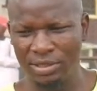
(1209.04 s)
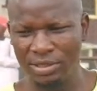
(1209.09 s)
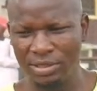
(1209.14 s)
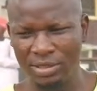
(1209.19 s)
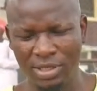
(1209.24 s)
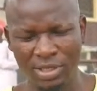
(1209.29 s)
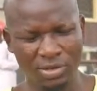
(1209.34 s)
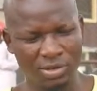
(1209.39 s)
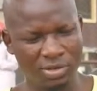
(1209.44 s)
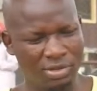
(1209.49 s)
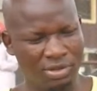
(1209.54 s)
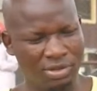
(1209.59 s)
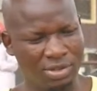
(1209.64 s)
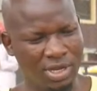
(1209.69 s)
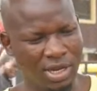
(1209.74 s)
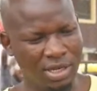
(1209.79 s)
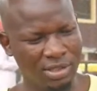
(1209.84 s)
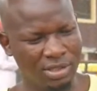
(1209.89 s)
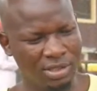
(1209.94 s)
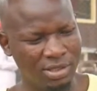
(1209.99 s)
so you
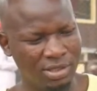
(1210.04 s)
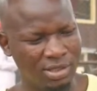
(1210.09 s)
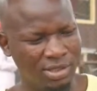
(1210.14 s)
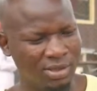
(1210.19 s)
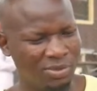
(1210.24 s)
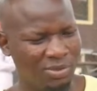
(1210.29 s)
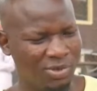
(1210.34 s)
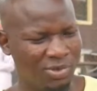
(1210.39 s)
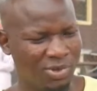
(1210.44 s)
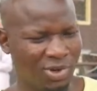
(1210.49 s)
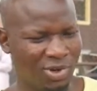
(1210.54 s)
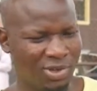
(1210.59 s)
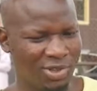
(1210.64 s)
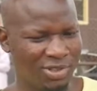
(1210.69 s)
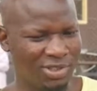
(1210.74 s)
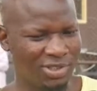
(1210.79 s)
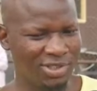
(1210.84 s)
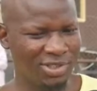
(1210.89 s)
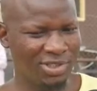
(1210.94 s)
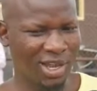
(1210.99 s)
understand.
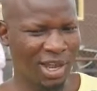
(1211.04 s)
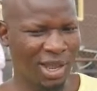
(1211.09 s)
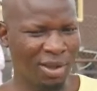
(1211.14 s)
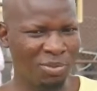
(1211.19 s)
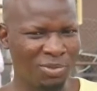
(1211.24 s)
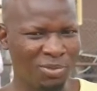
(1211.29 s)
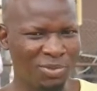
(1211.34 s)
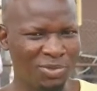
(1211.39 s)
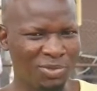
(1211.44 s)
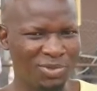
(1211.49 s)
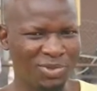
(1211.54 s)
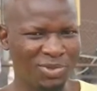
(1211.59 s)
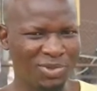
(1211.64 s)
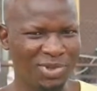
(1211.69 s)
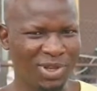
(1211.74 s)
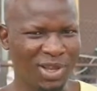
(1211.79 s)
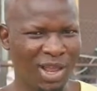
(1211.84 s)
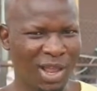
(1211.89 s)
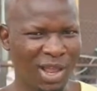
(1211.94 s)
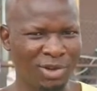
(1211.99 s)
Because this,
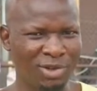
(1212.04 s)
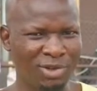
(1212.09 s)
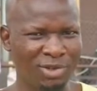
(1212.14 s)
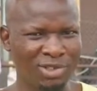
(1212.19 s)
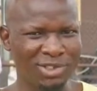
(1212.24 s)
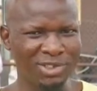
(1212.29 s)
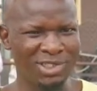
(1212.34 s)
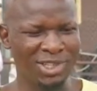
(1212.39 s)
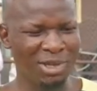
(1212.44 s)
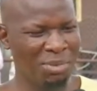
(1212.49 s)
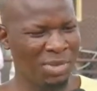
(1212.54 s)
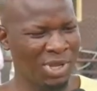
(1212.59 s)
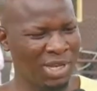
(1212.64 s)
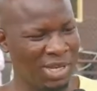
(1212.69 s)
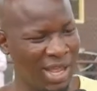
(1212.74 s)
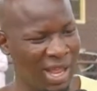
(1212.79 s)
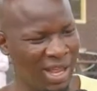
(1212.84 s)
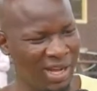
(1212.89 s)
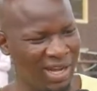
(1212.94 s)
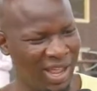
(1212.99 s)
I know this is a
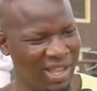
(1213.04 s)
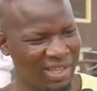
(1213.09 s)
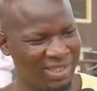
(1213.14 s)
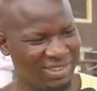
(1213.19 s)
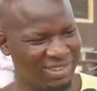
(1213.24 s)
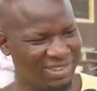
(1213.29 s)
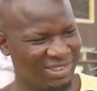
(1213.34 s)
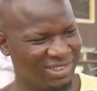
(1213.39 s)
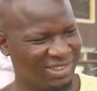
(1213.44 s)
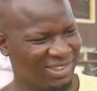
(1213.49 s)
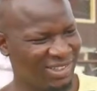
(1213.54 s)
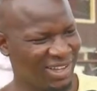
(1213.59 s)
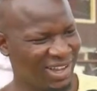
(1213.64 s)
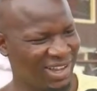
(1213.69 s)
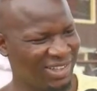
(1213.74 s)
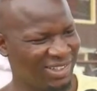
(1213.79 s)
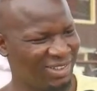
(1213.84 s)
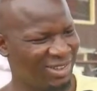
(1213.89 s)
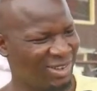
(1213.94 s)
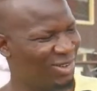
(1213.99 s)
media, right?
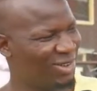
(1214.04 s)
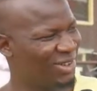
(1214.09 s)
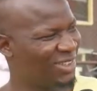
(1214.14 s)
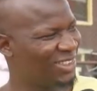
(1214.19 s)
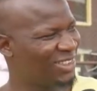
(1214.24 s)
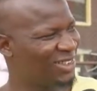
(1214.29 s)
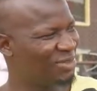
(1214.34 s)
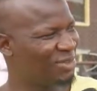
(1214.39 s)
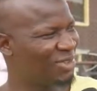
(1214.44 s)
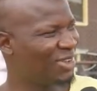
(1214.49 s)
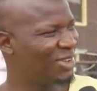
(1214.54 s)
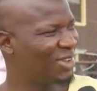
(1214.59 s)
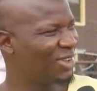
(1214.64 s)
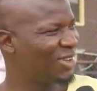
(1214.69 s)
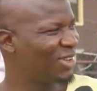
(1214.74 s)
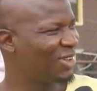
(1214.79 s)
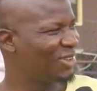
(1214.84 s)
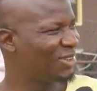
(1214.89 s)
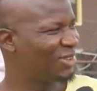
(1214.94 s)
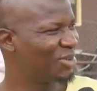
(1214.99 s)
And it's also a
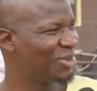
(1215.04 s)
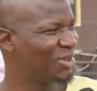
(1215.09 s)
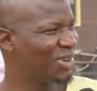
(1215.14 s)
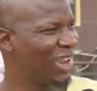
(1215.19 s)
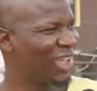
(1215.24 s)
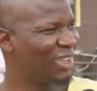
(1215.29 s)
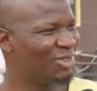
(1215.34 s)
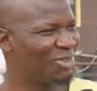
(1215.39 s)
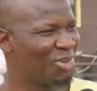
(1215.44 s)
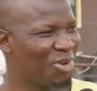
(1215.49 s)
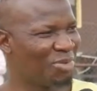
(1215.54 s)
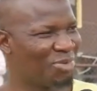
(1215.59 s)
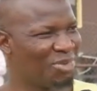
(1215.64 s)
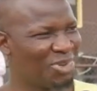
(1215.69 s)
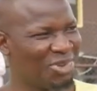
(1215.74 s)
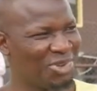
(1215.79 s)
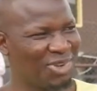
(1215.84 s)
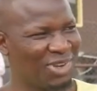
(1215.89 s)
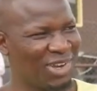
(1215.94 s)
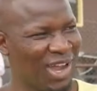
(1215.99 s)
TV. So there's
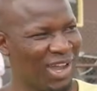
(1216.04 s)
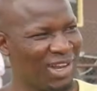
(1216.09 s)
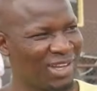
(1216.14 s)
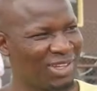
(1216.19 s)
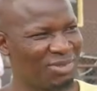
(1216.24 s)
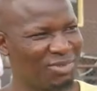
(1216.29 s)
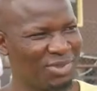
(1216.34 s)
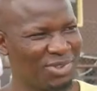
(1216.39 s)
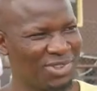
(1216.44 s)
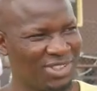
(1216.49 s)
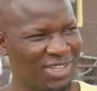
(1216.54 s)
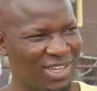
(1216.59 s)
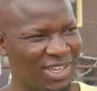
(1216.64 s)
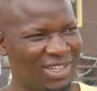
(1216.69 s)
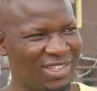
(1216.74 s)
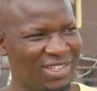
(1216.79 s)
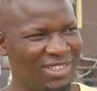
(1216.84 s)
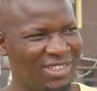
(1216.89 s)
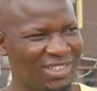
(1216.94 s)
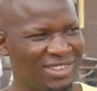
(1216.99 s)
something you can't even
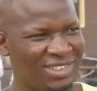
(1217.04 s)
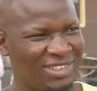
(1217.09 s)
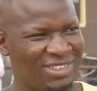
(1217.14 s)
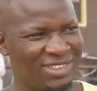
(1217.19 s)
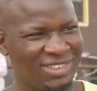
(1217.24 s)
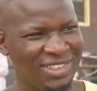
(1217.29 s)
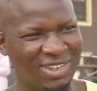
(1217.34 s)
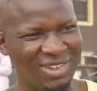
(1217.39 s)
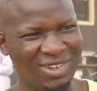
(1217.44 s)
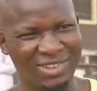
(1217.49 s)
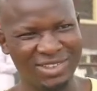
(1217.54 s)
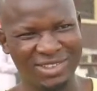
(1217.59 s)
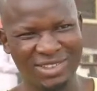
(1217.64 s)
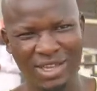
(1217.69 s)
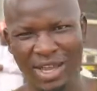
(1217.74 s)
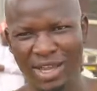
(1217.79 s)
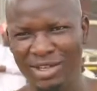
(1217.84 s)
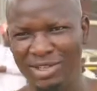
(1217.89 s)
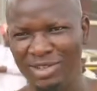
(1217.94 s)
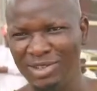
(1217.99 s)
say, so you
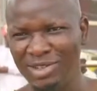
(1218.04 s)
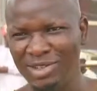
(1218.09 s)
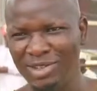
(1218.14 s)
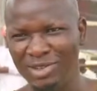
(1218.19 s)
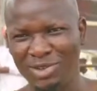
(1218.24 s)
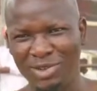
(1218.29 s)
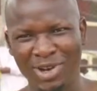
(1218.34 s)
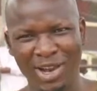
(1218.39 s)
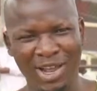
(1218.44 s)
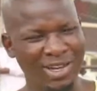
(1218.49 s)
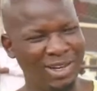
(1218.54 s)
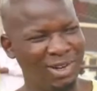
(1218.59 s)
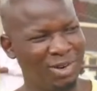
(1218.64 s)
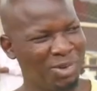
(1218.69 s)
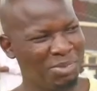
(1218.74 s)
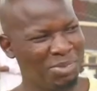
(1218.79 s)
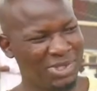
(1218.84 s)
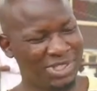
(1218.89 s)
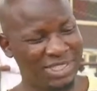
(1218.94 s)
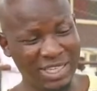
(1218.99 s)
understand. So that they
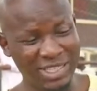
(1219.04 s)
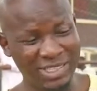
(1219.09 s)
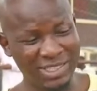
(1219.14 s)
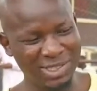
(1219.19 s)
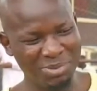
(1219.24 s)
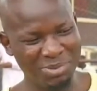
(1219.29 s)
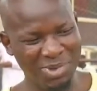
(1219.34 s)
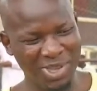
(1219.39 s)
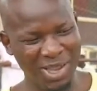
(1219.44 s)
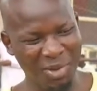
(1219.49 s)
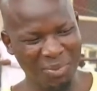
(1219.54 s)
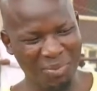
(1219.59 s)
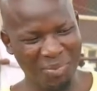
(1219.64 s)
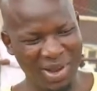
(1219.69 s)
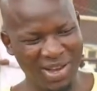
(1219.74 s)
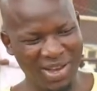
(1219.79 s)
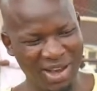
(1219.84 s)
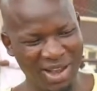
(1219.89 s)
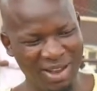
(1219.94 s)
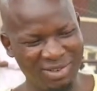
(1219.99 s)
will be chasing me up
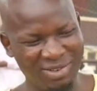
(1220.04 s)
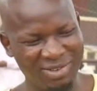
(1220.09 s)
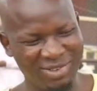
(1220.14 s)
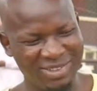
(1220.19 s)
and down.